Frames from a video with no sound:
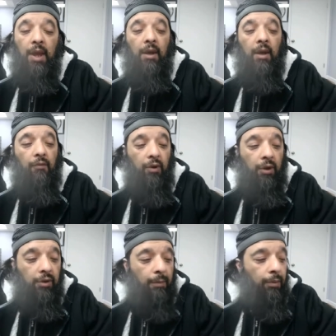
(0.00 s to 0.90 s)
thing, for
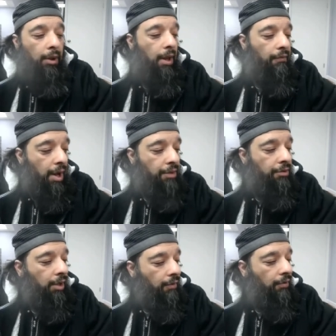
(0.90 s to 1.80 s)
example, a
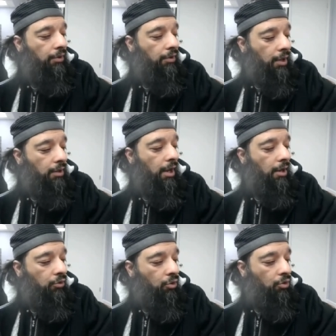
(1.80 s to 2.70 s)
father gave his son
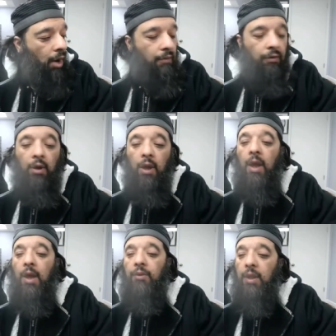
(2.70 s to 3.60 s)
a screwdriver
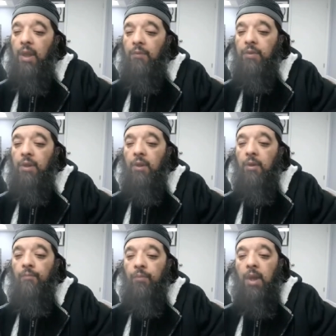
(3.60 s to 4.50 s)
as a gift.
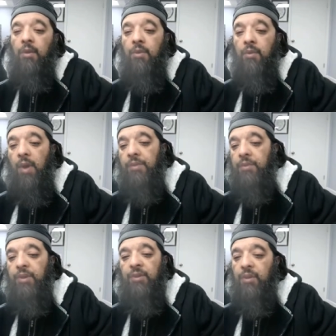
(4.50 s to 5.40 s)
The father
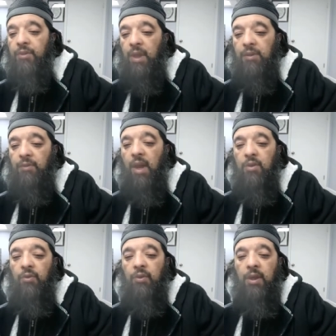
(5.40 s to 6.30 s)
sees the son is not
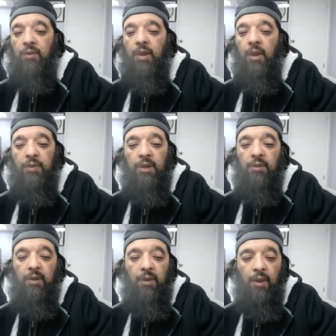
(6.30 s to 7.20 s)
using his gift. He
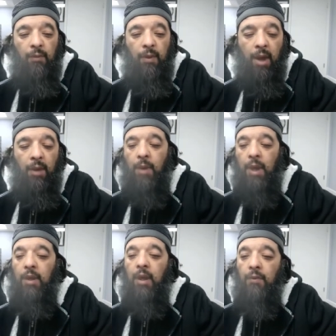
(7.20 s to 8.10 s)
says, give me back
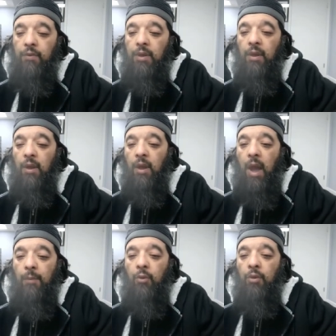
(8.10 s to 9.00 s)
my gift.
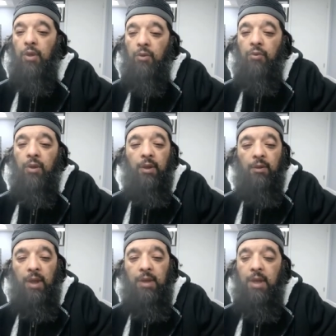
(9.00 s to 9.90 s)
I'm going to use it
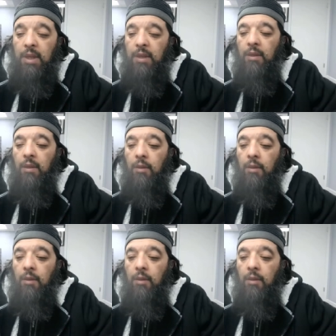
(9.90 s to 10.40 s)
because I need it.